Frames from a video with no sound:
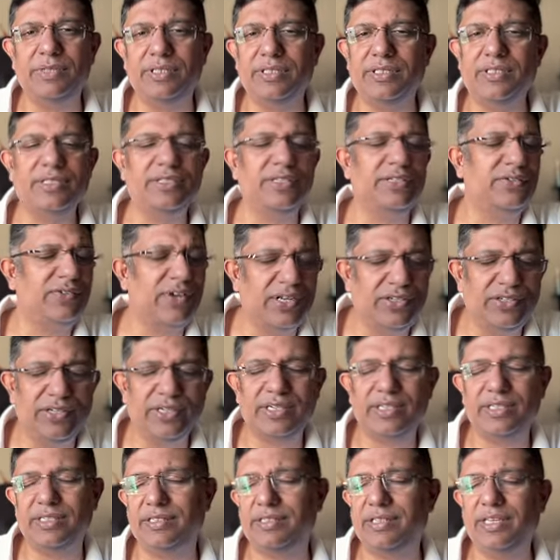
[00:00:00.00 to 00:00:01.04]
This is a
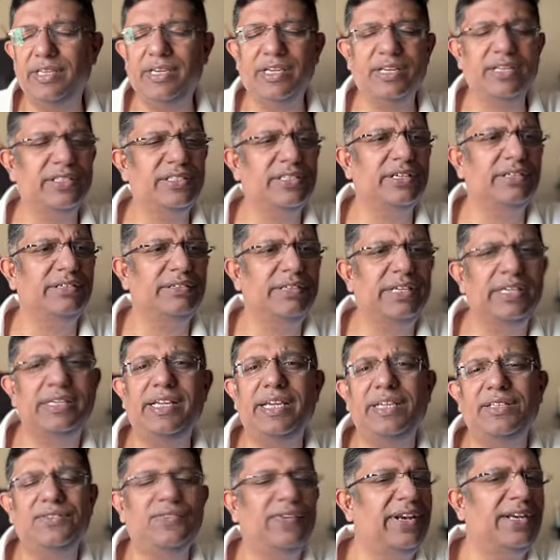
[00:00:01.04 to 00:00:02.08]
tragic thing, and it
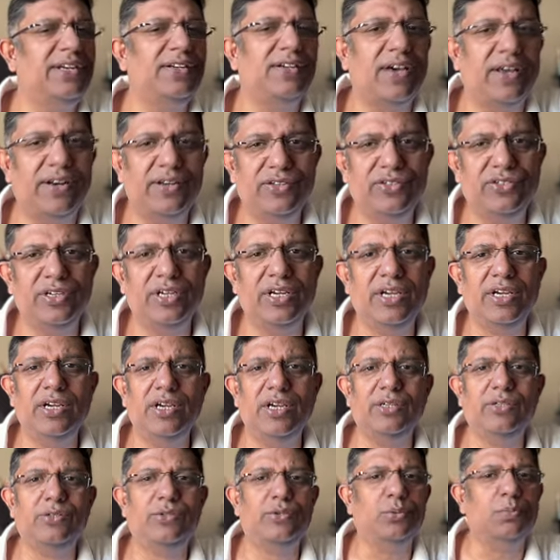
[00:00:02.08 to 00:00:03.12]
takes great courage
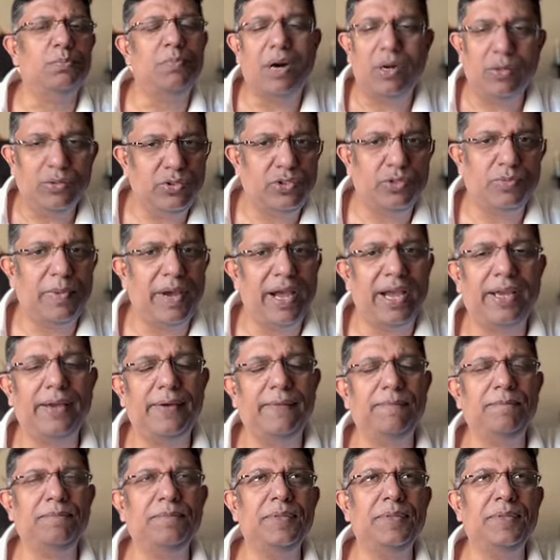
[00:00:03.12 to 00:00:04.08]
to bounce back.